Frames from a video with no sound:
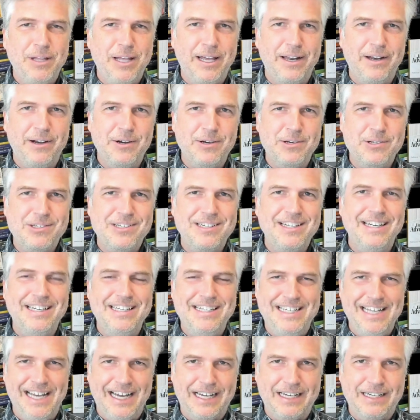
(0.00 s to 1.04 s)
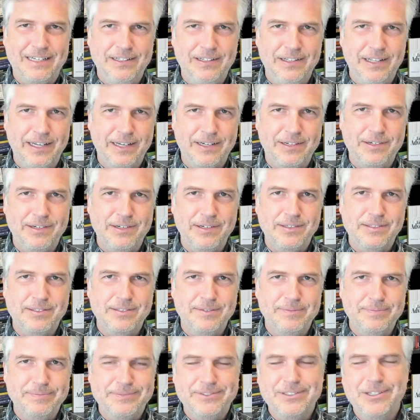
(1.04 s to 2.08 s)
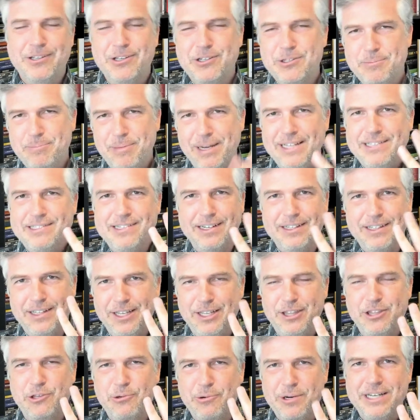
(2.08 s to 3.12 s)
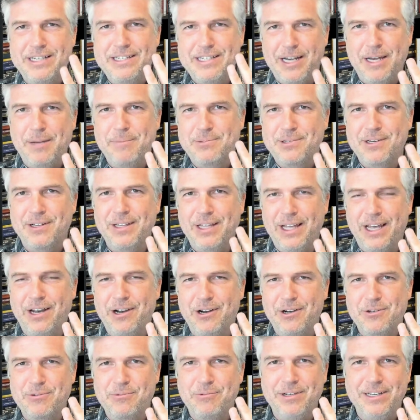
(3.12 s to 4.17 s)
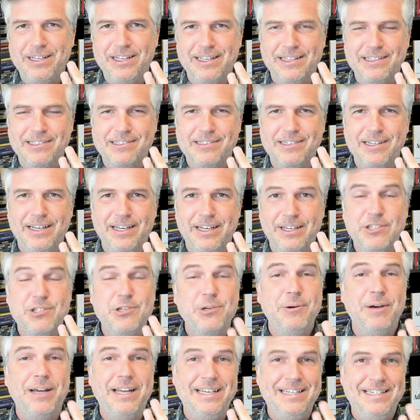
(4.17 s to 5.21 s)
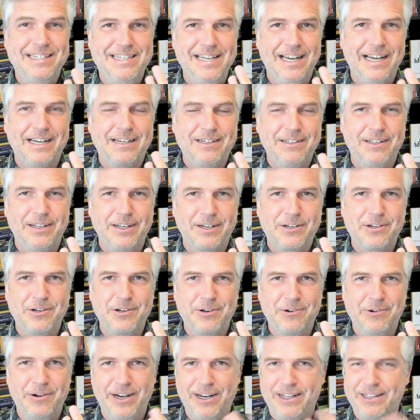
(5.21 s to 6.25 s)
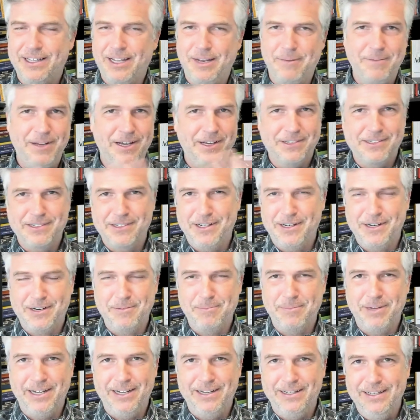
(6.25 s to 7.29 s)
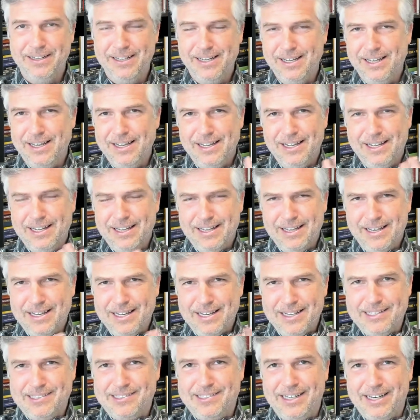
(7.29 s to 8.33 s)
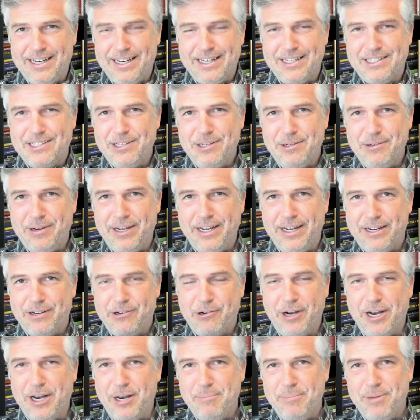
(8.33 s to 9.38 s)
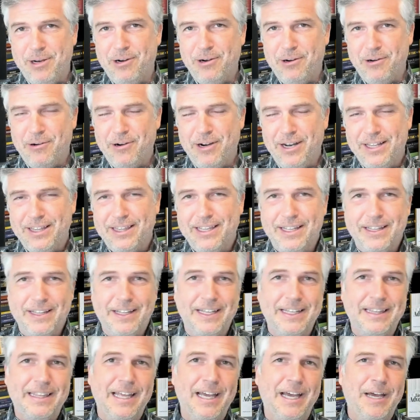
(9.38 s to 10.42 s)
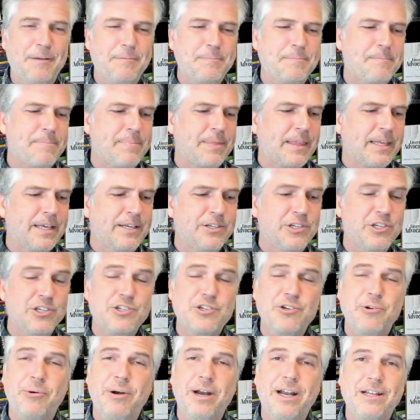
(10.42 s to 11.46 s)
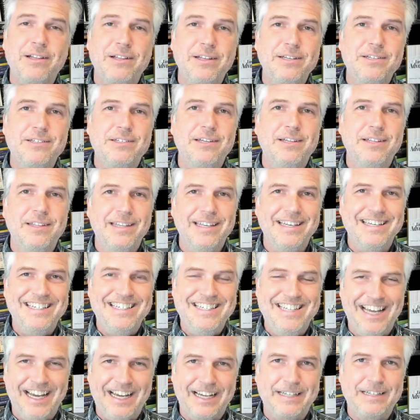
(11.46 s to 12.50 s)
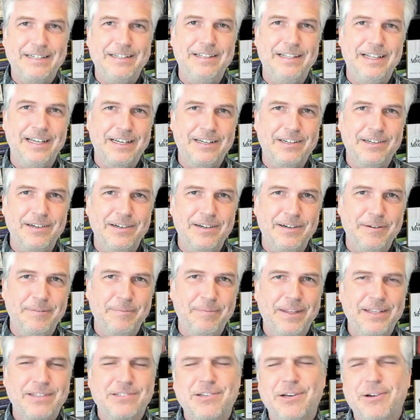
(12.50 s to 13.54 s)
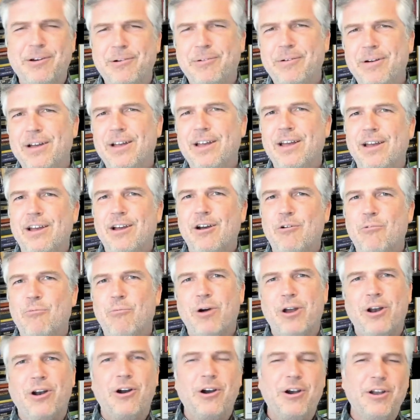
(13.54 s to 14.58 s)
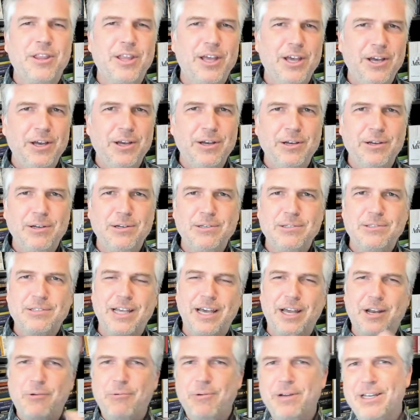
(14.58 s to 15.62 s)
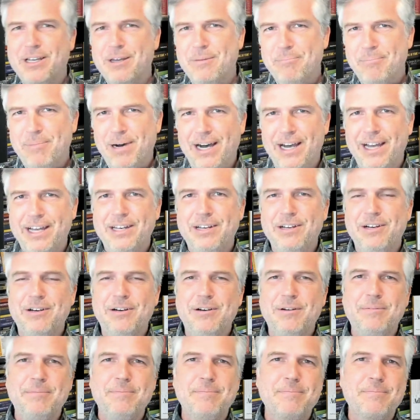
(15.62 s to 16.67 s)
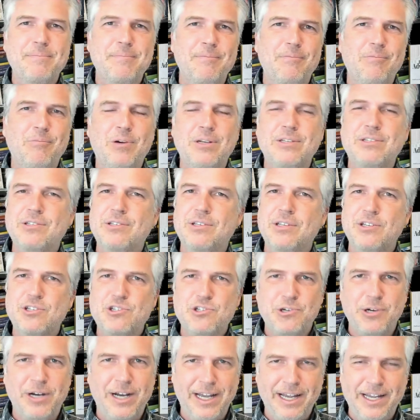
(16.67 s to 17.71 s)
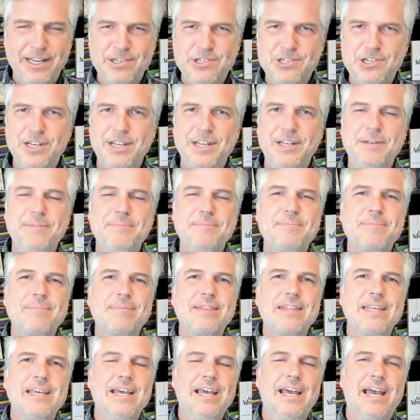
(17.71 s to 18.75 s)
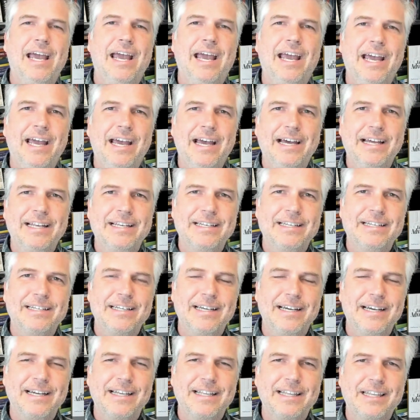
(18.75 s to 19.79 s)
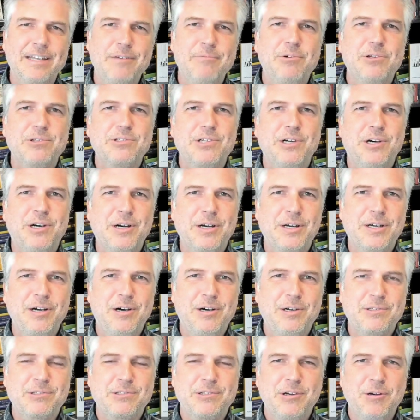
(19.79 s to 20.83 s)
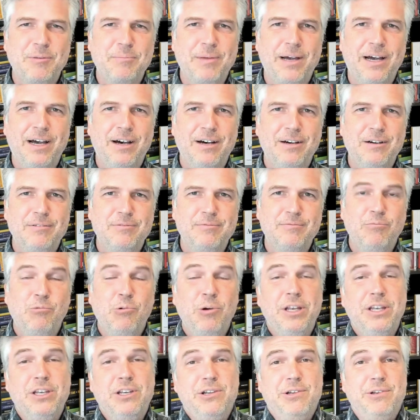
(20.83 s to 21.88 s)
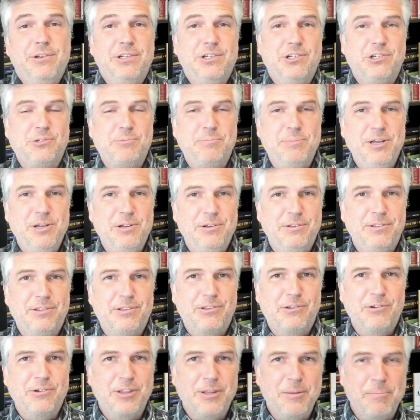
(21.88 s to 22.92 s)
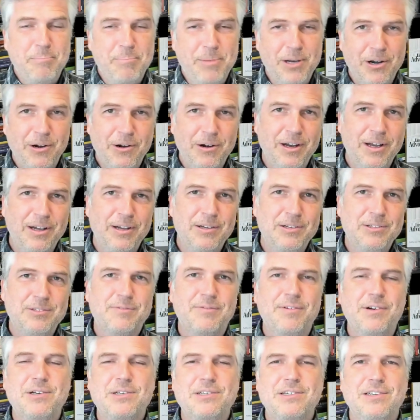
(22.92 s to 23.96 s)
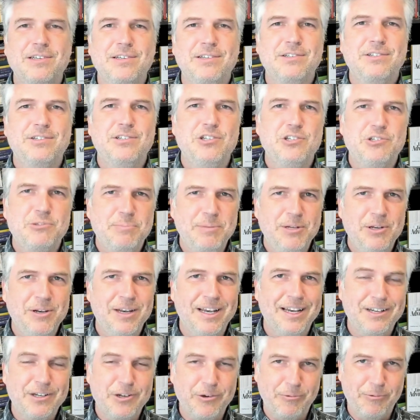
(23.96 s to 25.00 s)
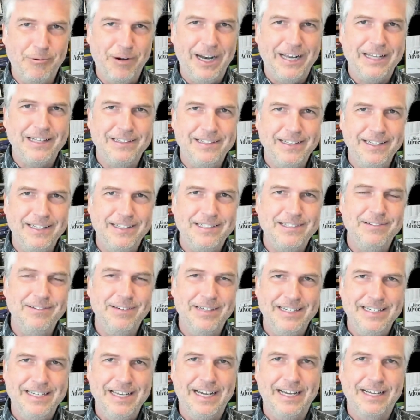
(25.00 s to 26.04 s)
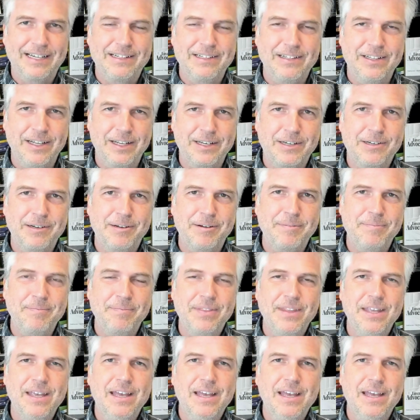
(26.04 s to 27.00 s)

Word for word: letters to debt collectors. So there's basically three types of letters we can send to a debt collector directly. I'm not talking about sending to a credit bureau or anything like that, just directly to the debt collector. And so, what are those? How do we combine them? What's the strategy? And uh, then we'll talk also about when do you dispute through the bureaus versus disputing directly to a debt collector.